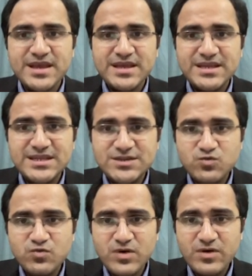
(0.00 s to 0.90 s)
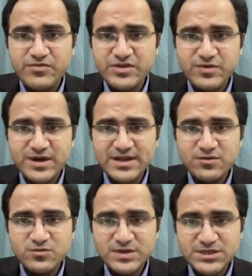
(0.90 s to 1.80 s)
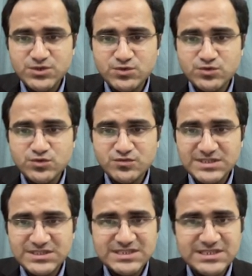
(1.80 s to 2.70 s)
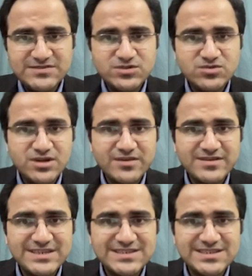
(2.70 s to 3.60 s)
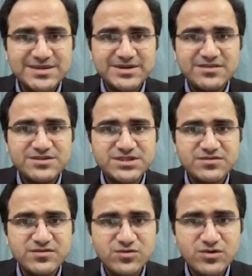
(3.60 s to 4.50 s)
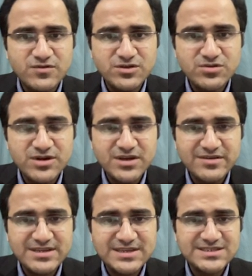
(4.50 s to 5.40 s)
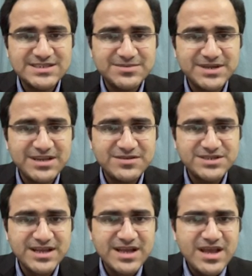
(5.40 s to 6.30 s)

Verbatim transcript: In lead V1, V2, V3, we do not have any ST segment elevation. V4, we do not have any ST segment elevation.